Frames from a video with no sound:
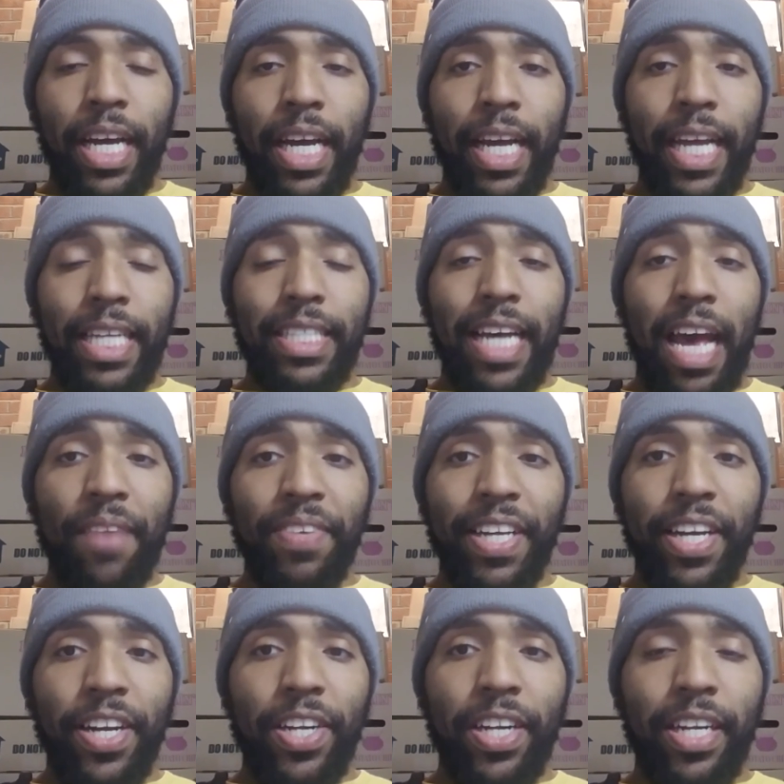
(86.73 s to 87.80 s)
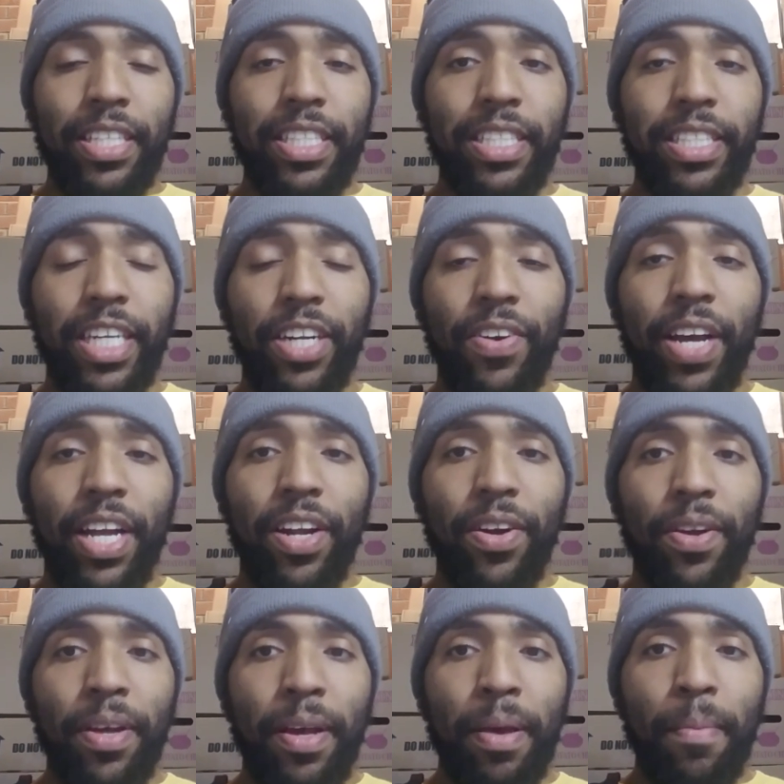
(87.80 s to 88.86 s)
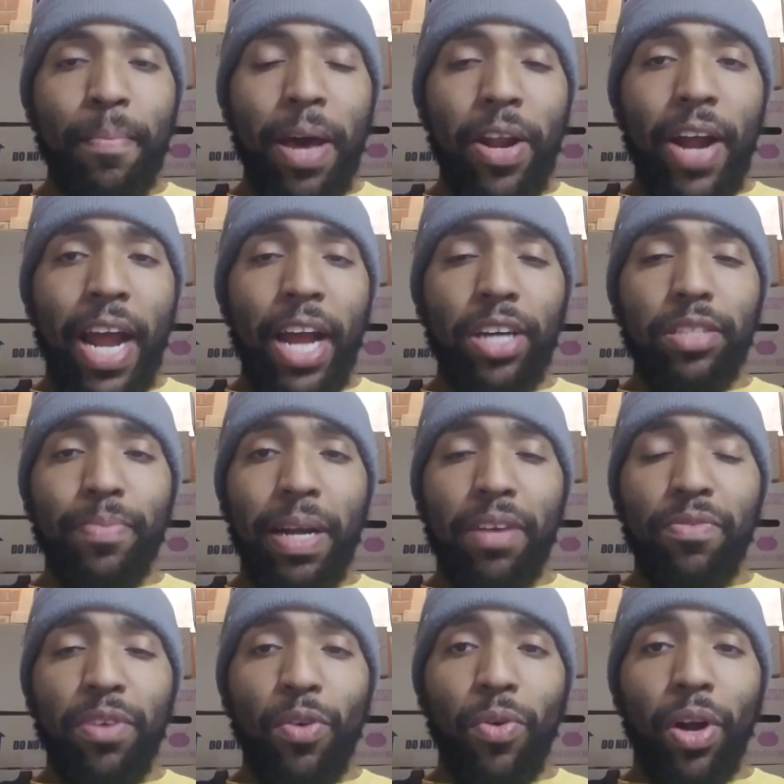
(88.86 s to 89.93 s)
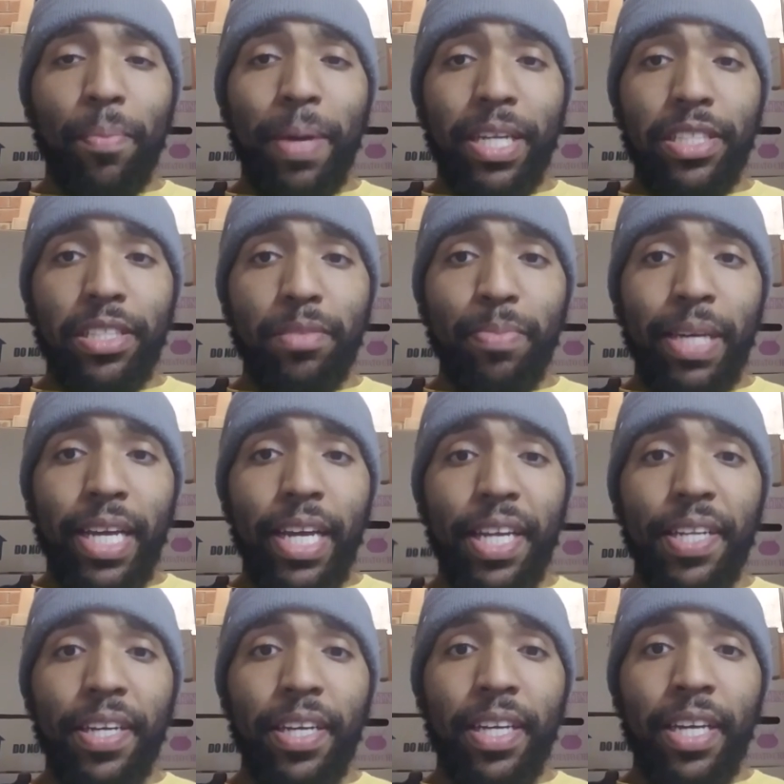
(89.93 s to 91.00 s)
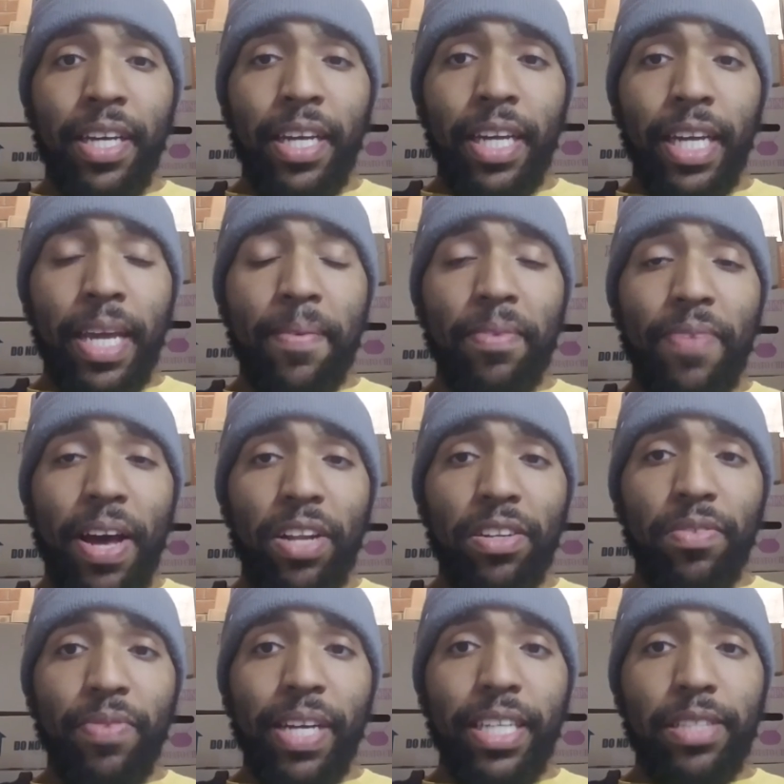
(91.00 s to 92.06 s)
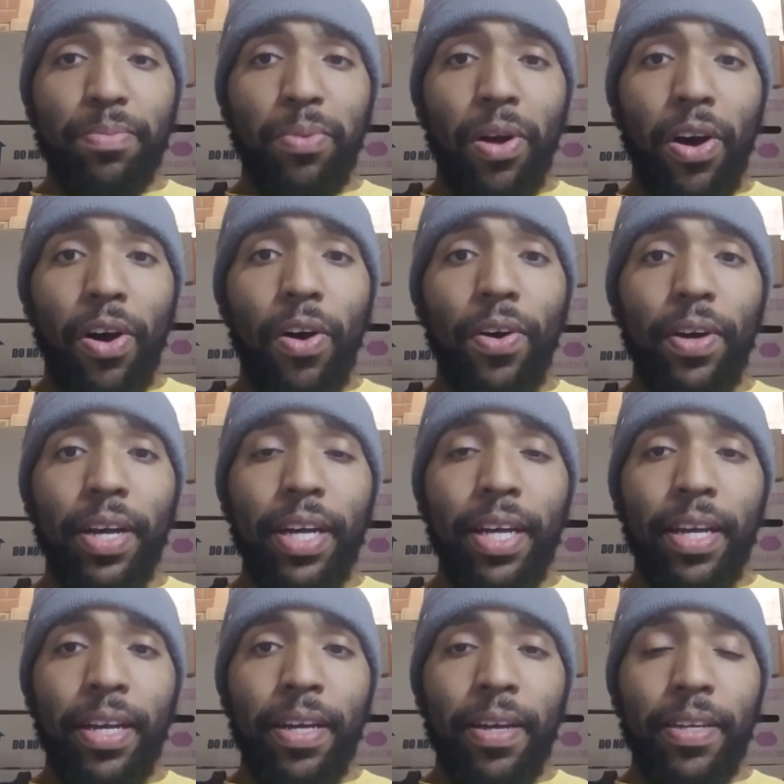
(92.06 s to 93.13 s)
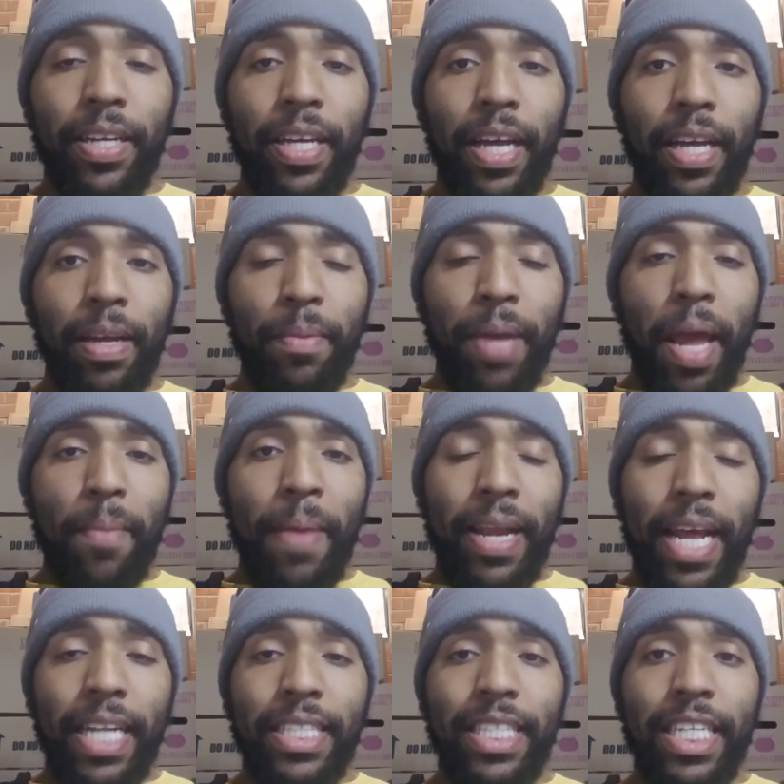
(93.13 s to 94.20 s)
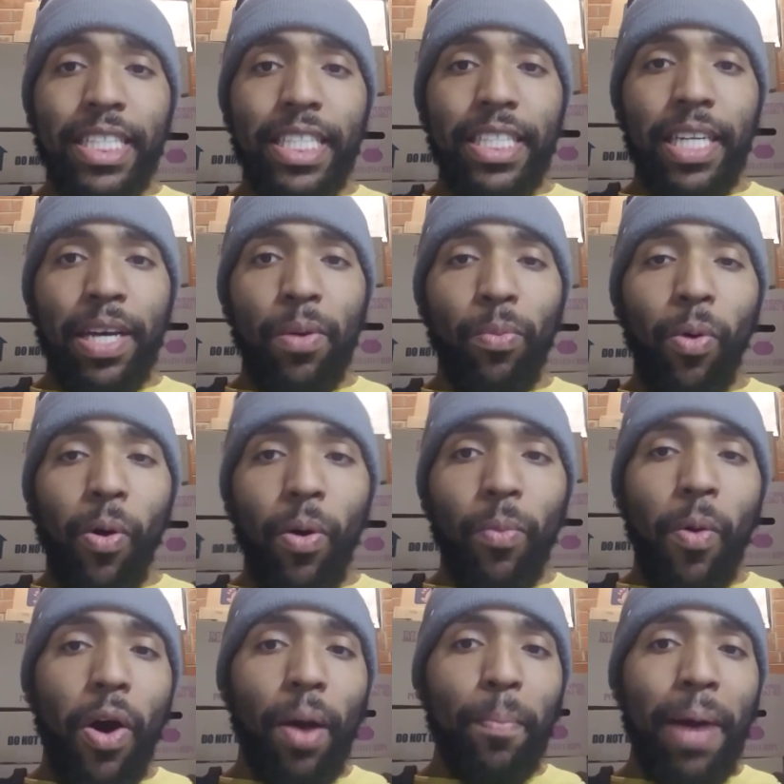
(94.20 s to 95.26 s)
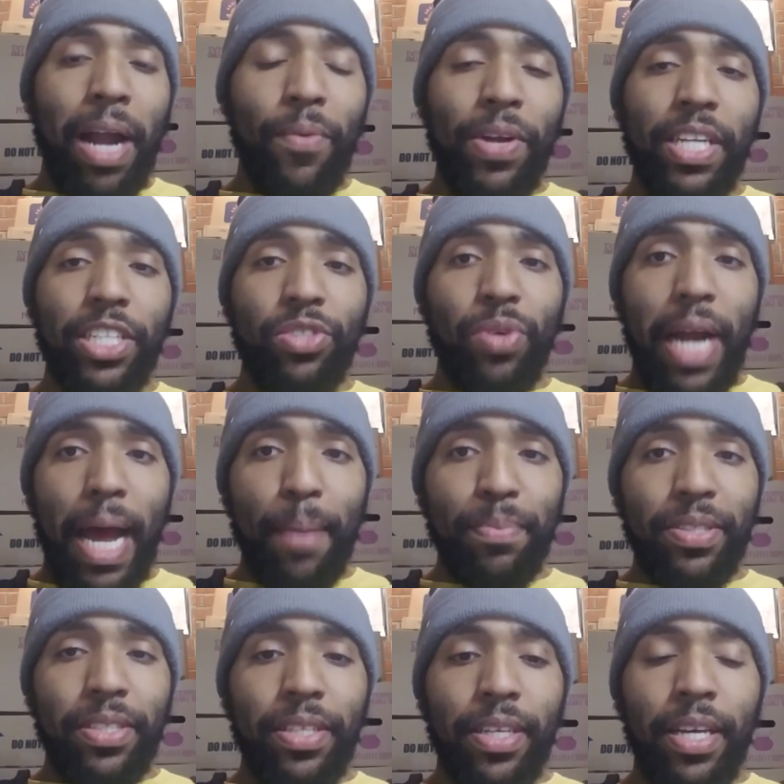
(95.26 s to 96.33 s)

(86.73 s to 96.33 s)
He's the heavier hitter, the slicker hitter, better angles, better footwork, better speed. Keep the fight on the feet, sprawl, maintain his distance, walk Bontorin into traps.